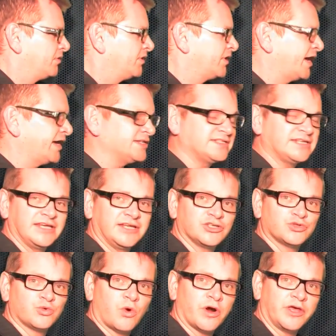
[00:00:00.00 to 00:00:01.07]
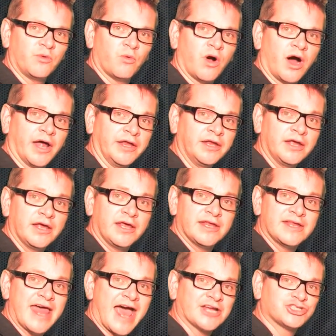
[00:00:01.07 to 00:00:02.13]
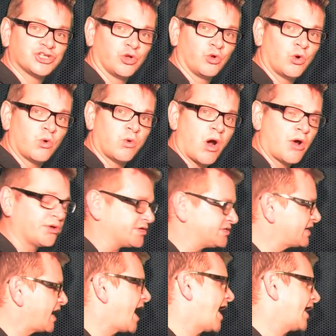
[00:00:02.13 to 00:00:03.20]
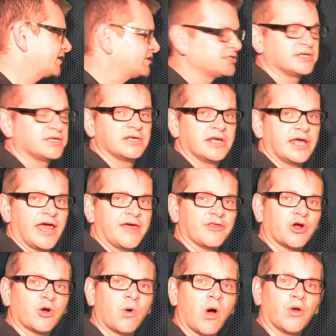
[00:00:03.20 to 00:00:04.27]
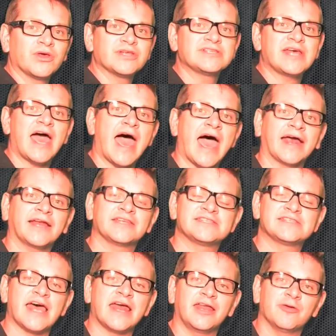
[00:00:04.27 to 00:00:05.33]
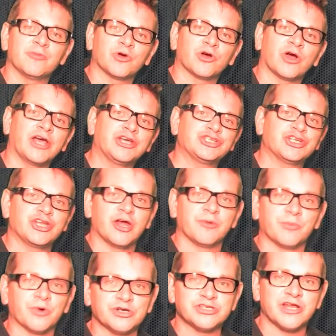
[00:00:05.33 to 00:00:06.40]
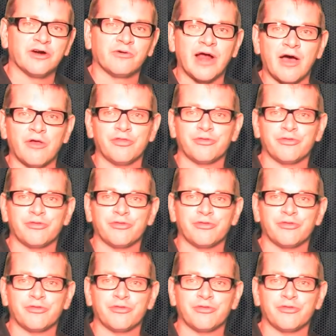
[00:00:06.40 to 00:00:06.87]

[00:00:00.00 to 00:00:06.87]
1921 National Quotas Act. And the Quotas Act set immigration numbers at around